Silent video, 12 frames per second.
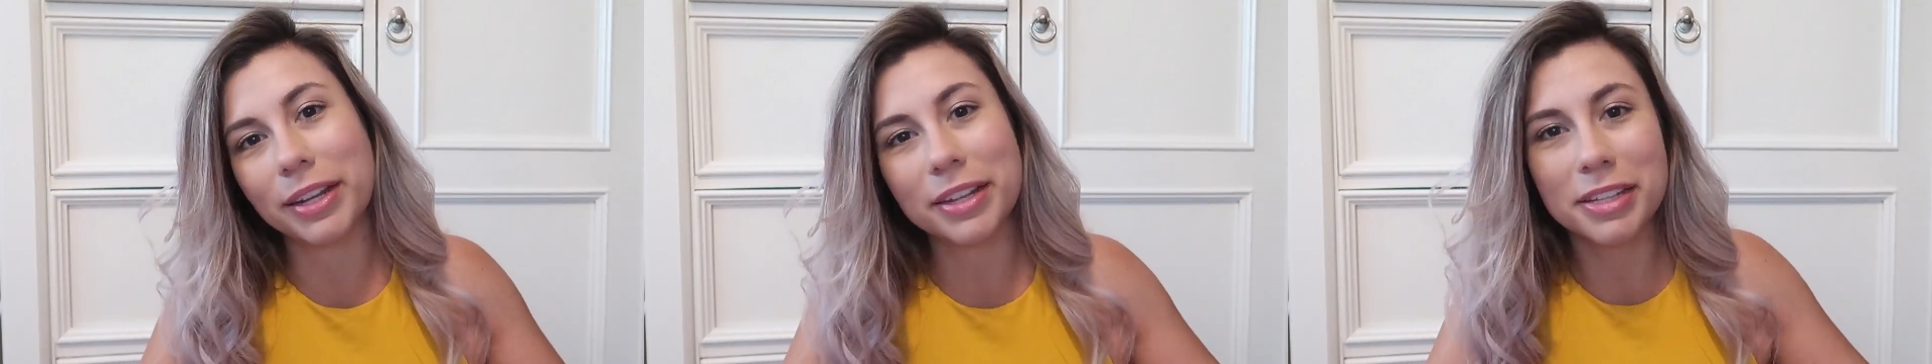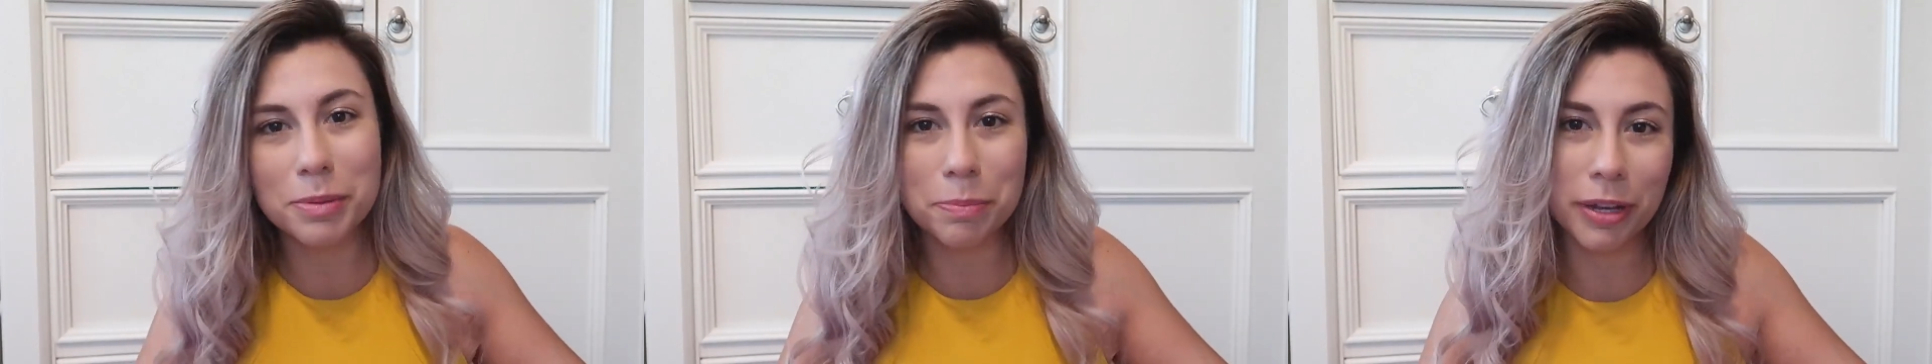
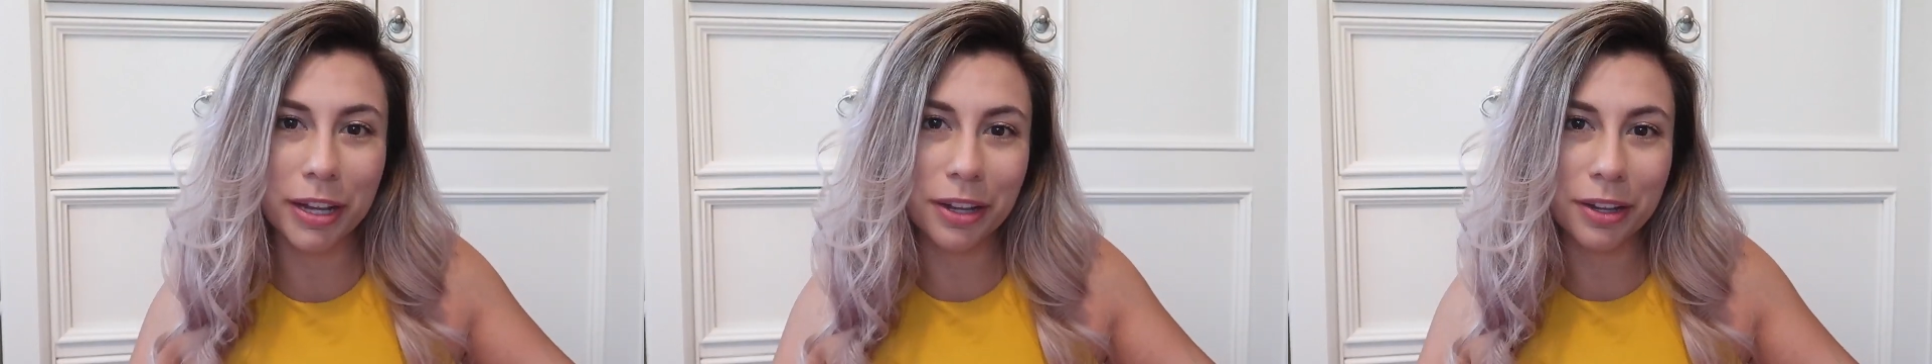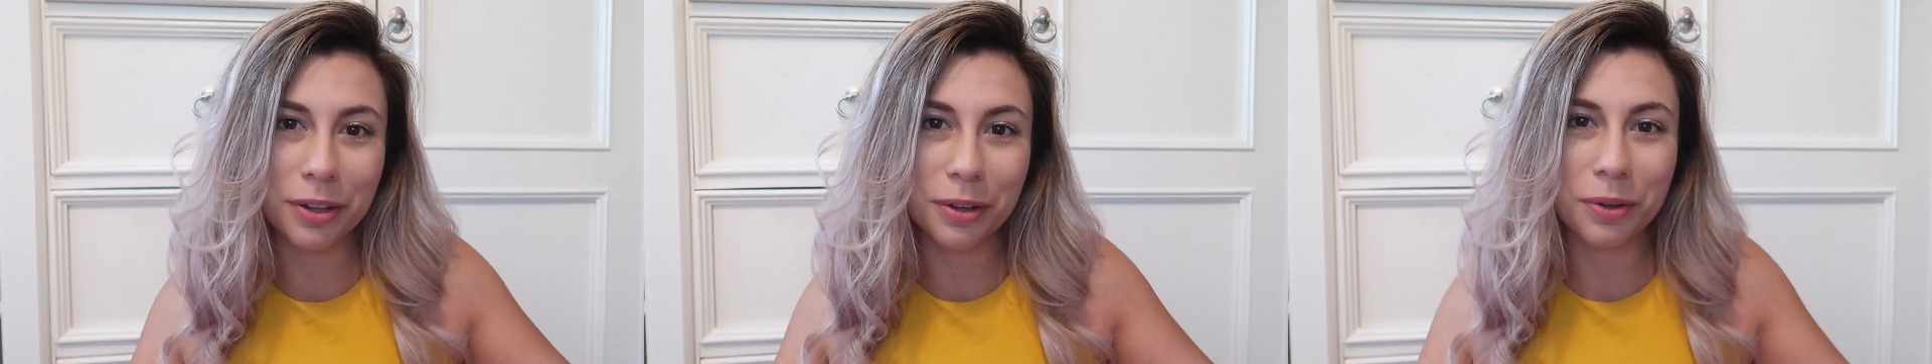It's
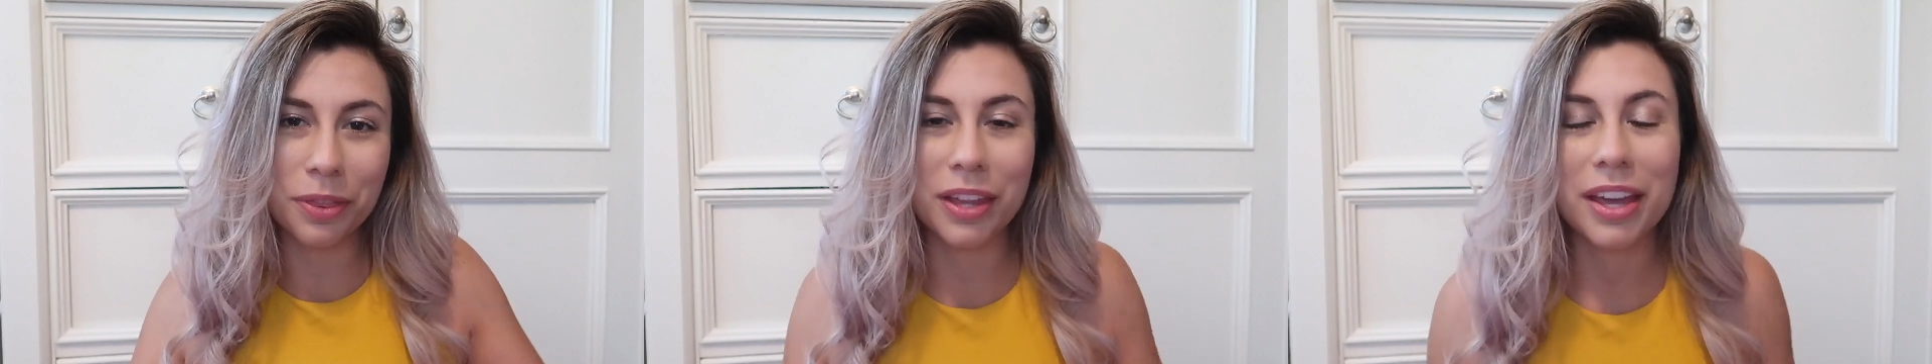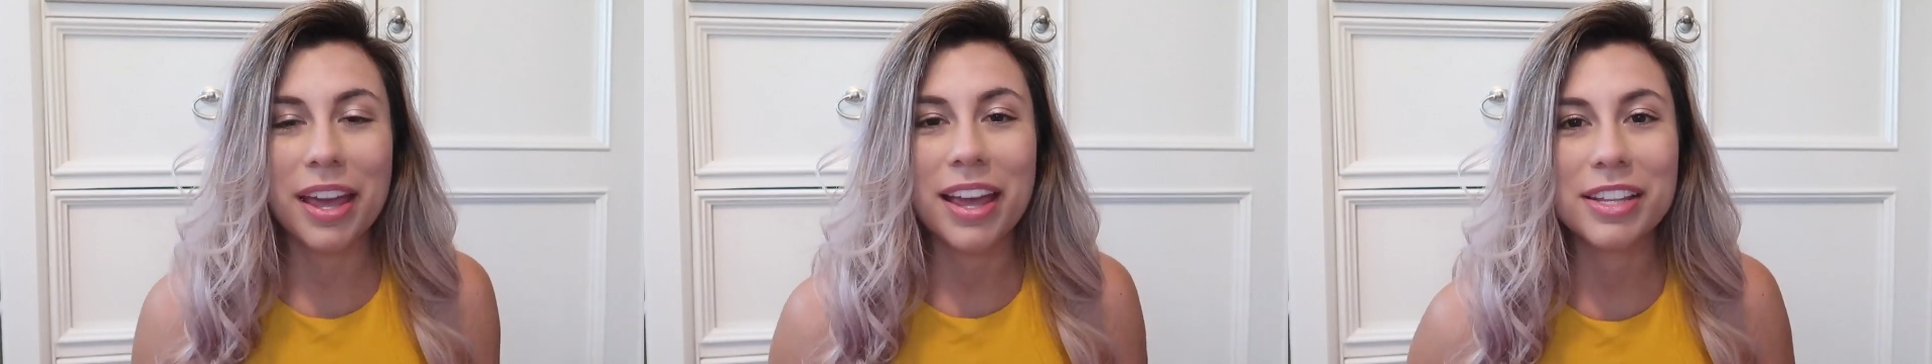both.
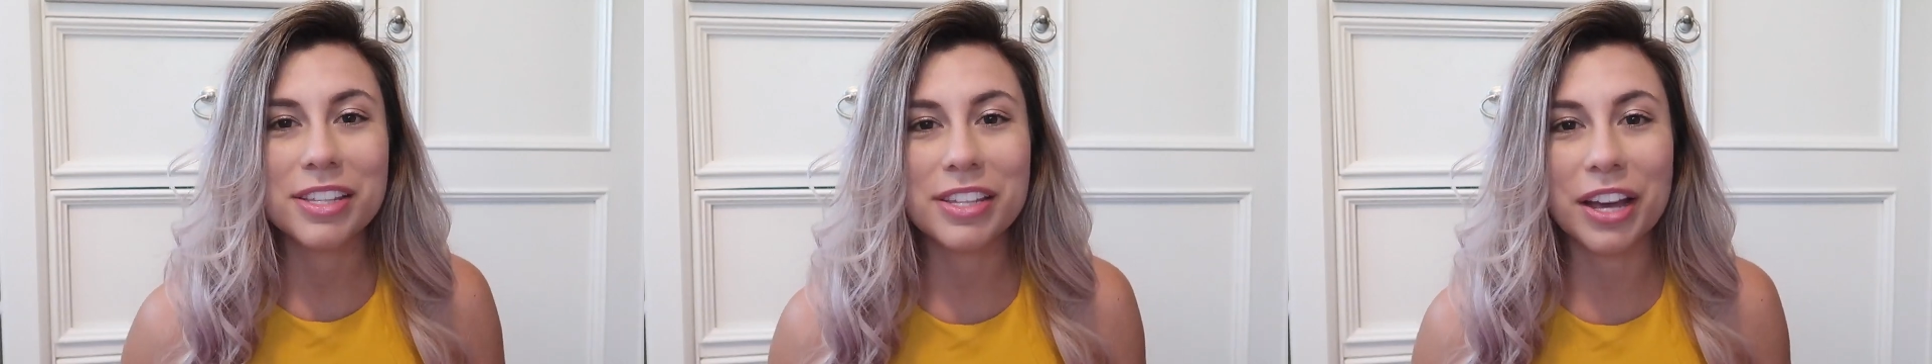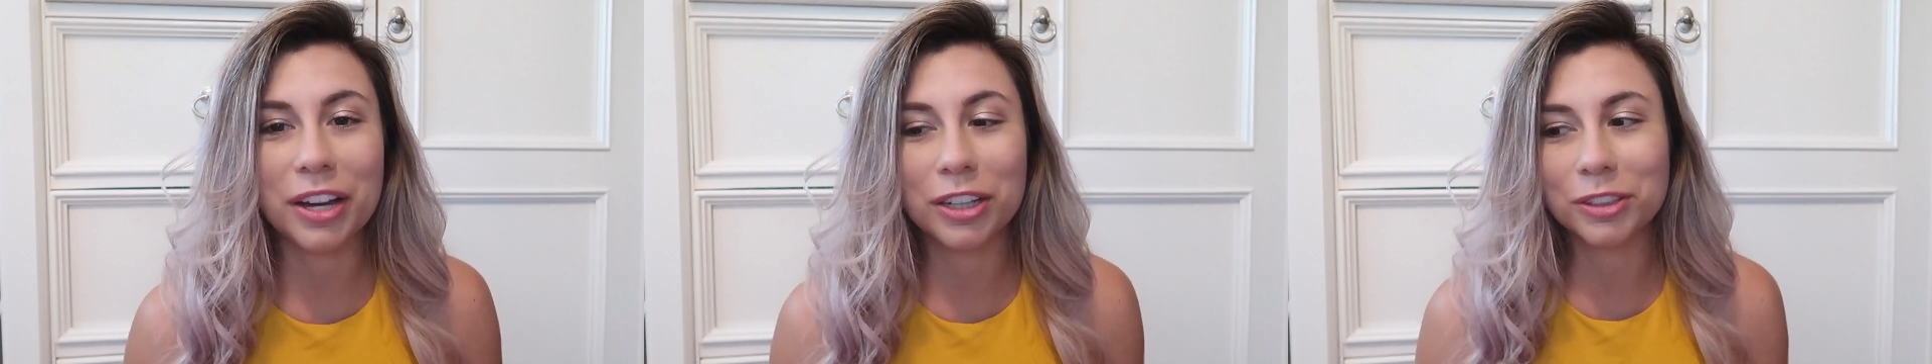
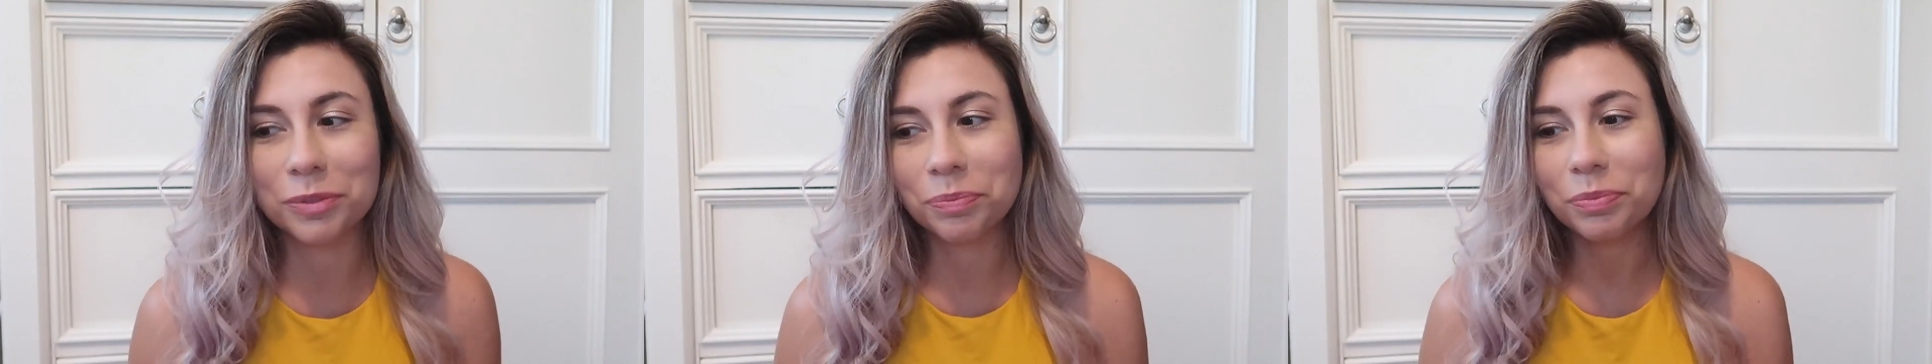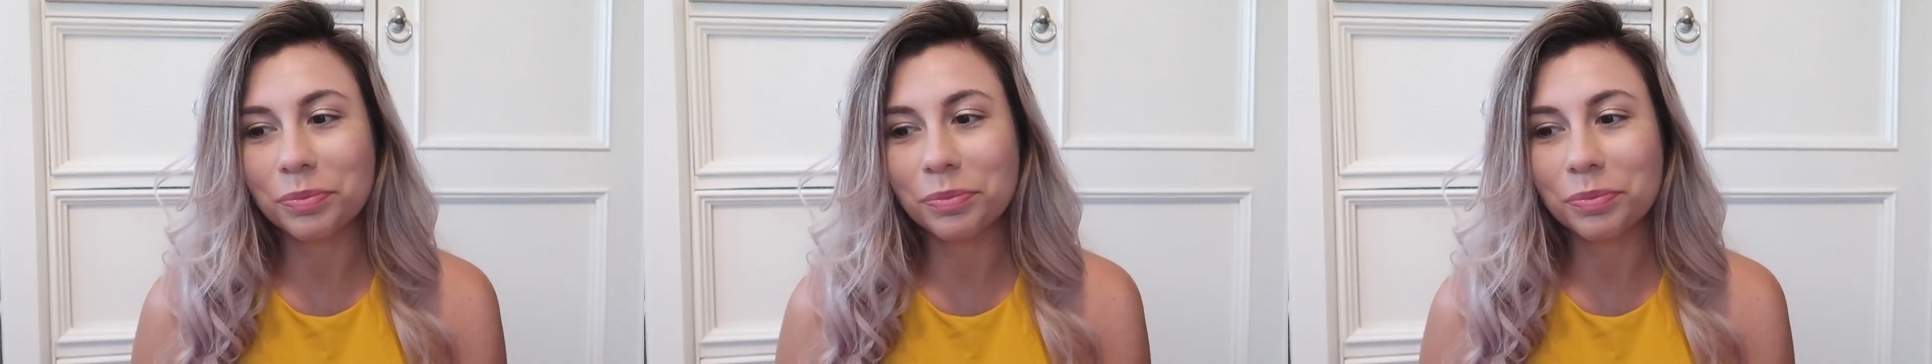So